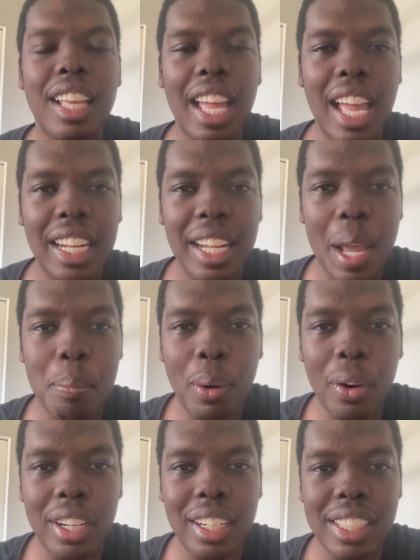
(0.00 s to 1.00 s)
at that
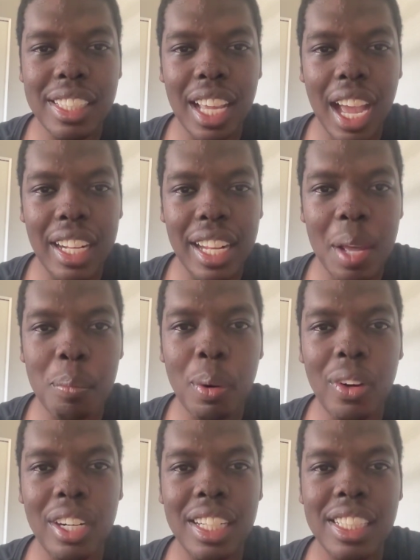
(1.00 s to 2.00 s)

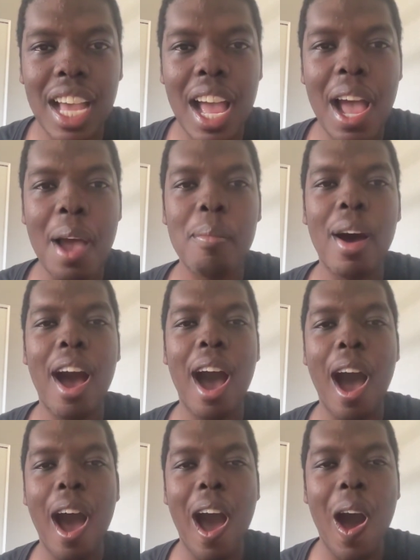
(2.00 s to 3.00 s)
point in time,
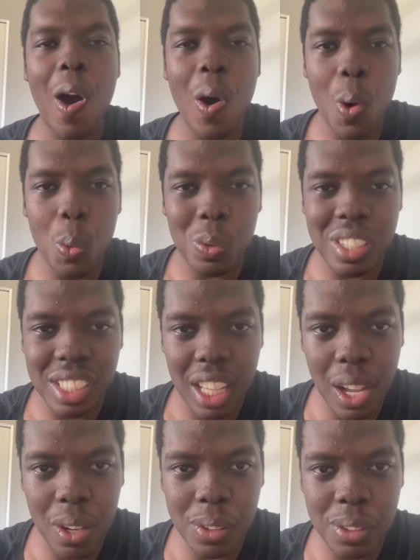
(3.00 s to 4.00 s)
all was
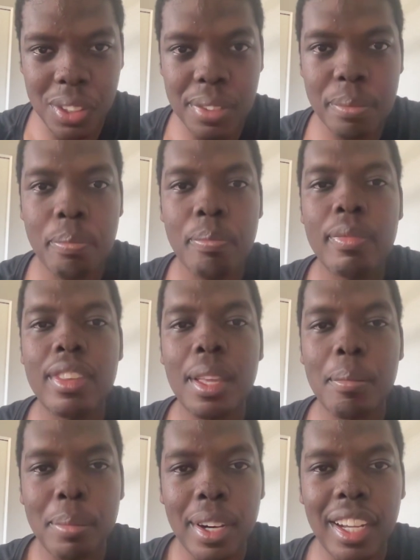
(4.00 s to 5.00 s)
lost.
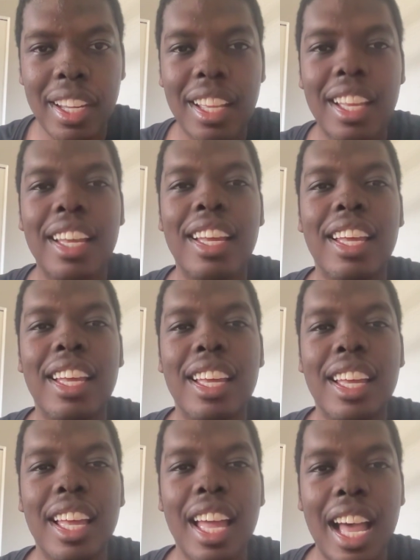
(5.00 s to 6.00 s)
But
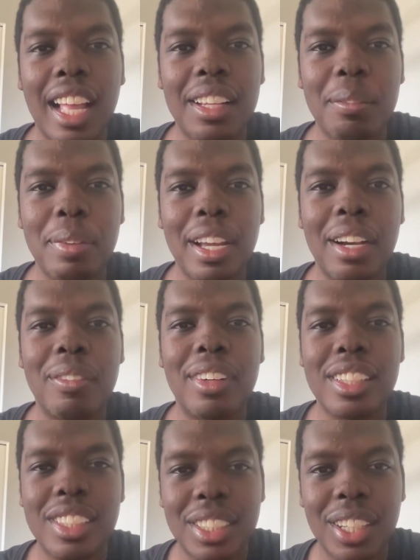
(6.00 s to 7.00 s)

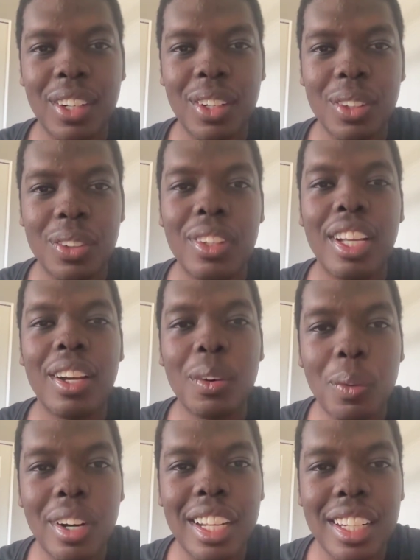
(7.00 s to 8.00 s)
Alabama showed
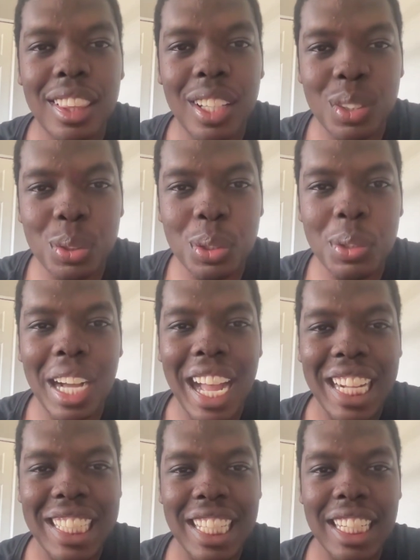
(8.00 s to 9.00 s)
what the true
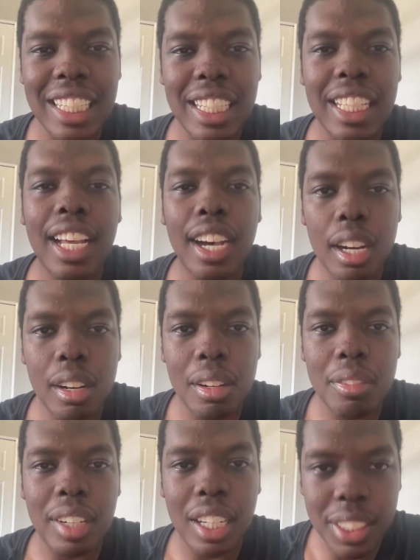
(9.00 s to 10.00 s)
identity
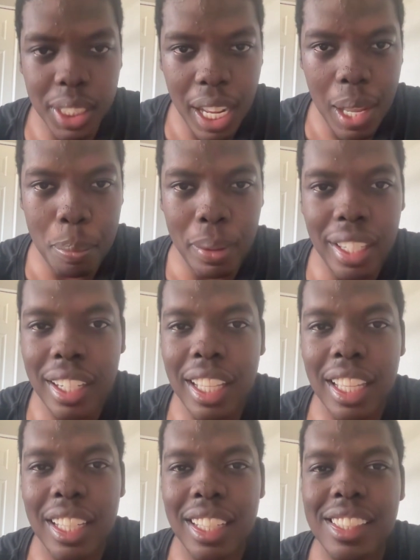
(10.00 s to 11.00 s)
of a champion
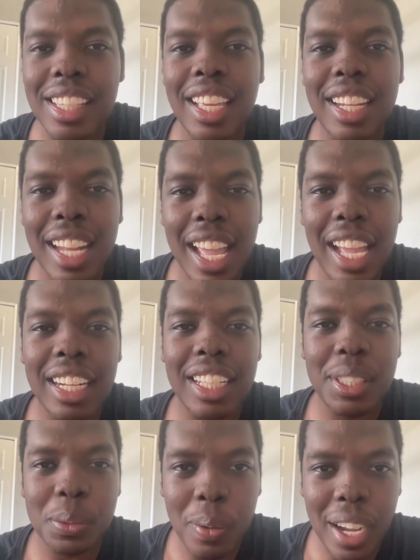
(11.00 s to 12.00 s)
is, and that
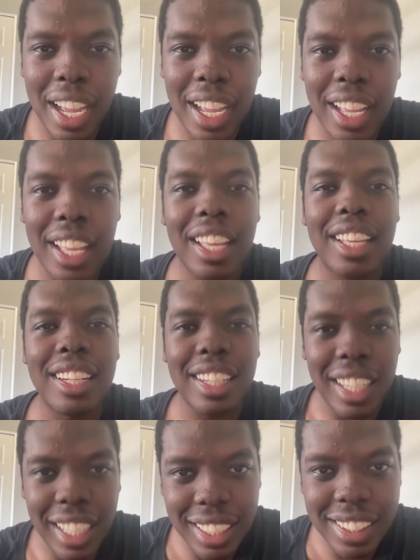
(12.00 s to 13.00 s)
is why
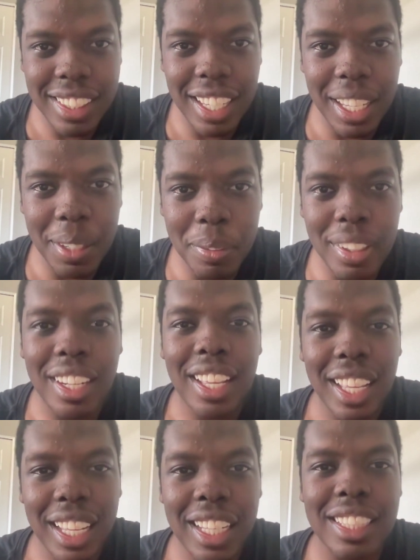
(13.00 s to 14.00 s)
Nick Saban
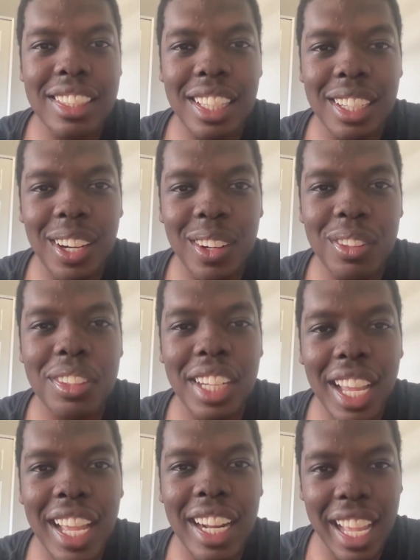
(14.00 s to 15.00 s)
is the coach
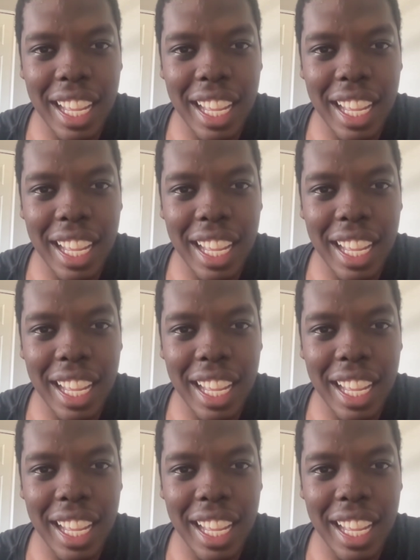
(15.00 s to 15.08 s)
at